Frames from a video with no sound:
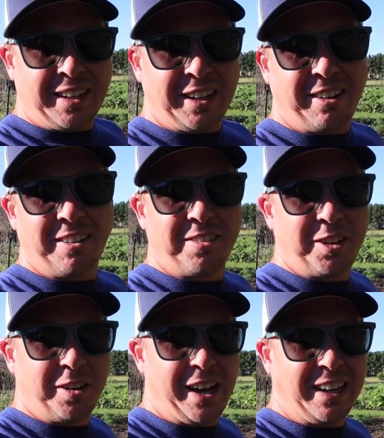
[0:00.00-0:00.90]
Now I don't
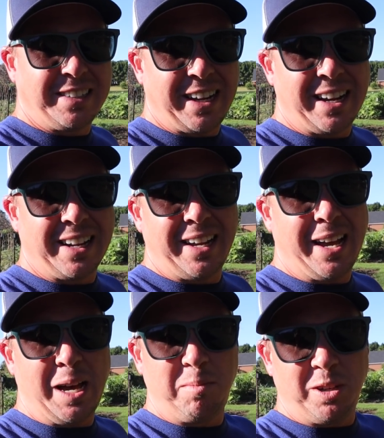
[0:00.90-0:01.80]
know exactly
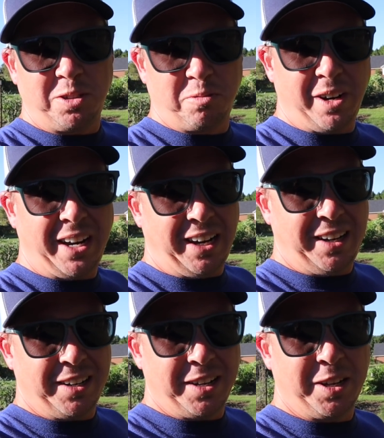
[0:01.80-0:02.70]
how much
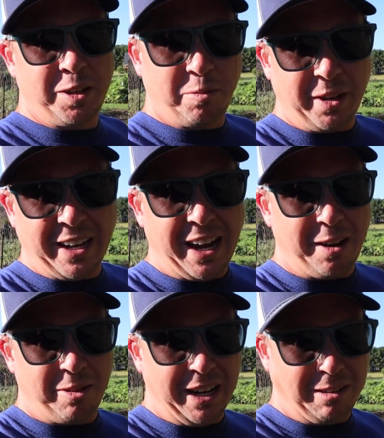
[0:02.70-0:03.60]
rain we
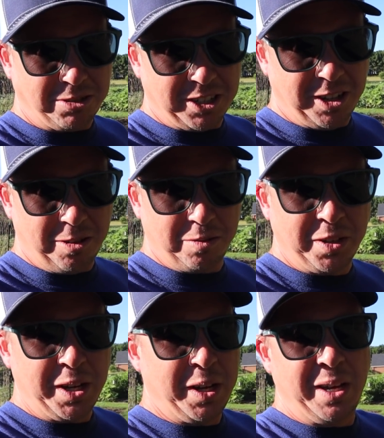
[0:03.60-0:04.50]
got while I was gone
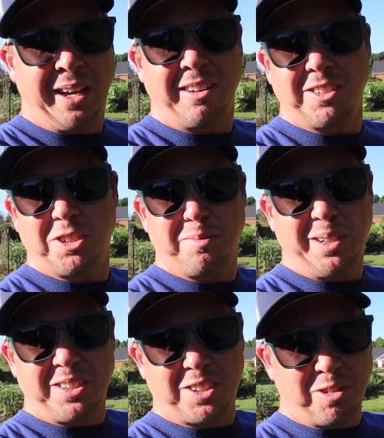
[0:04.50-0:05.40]
because it's
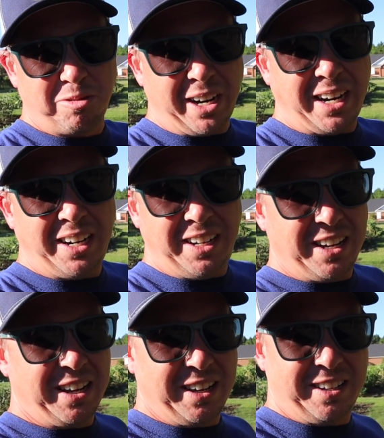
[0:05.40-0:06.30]
been so rainy
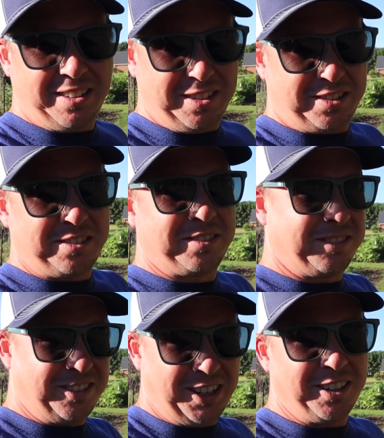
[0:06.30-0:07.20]
this
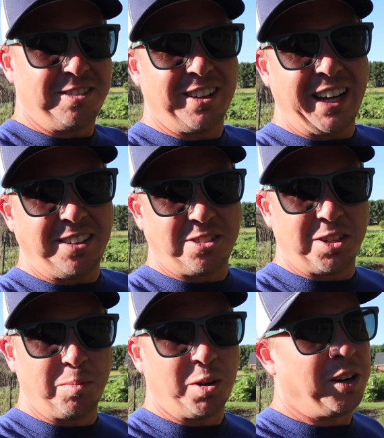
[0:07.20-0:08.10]
late
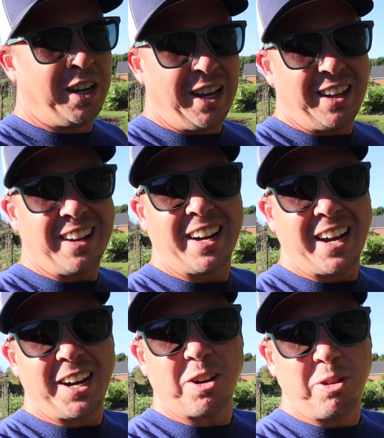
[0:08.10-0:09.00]
summer that I
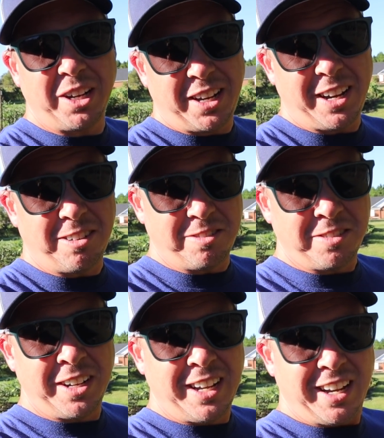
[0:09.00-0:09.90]
kind of quit counting,
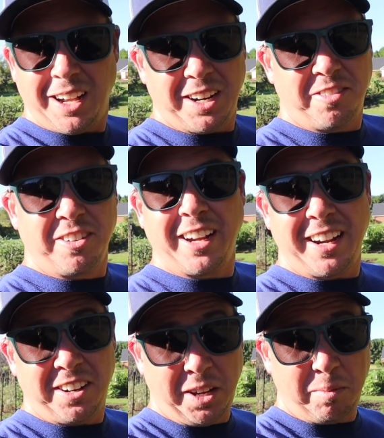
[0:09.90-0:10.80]
and I
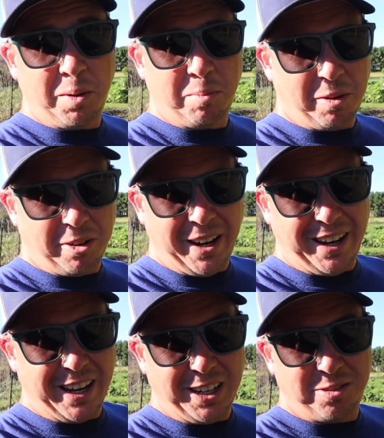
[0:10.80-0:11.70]
forgot to empty my rain
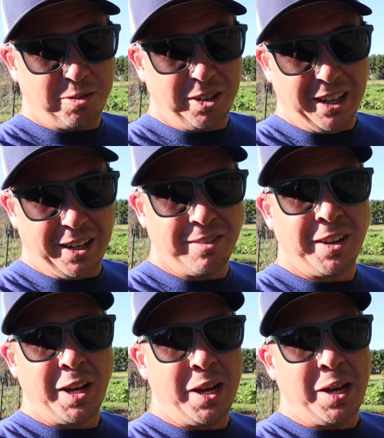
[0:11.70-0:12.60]
gauge before we left.
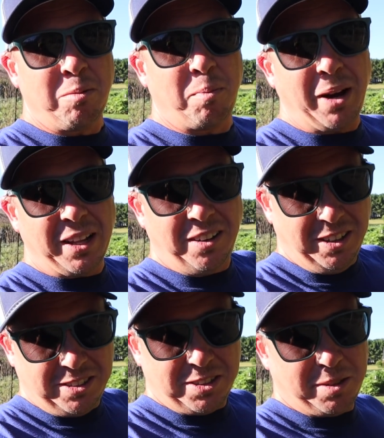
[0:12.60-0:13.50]
But by the
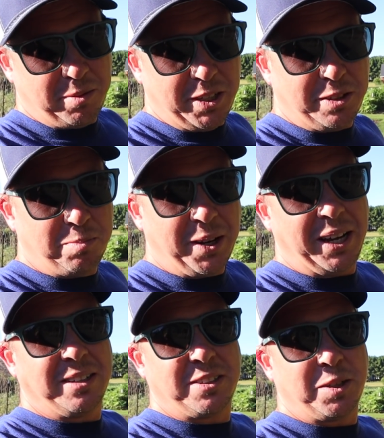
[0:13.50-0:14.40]
looks of some of these
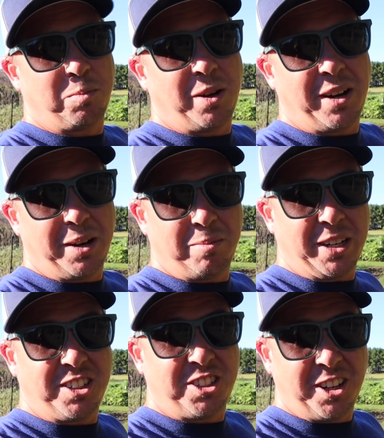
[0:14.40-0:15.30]
plants in the plot I'm
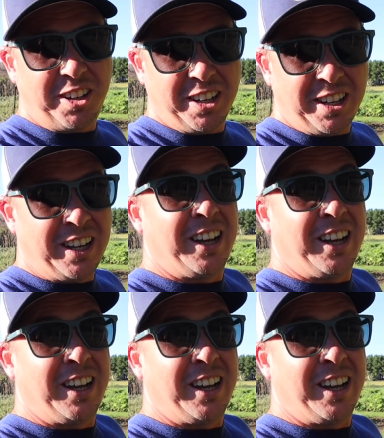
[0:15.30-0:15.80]
about to show you,